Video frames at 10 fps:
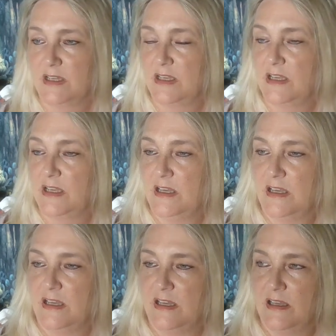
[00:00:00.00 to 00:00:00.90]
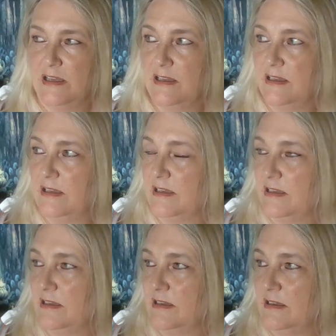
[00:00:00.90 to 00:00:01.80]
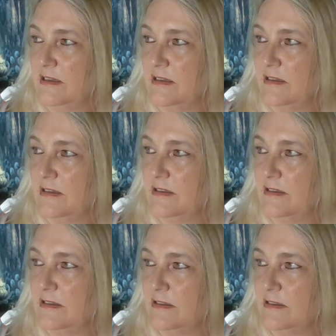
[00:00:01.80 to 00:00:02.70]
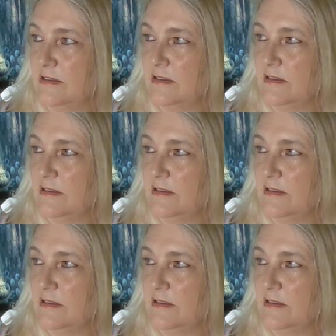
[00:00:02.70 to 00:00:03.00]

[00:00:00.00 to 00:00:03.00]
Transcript: [no speech]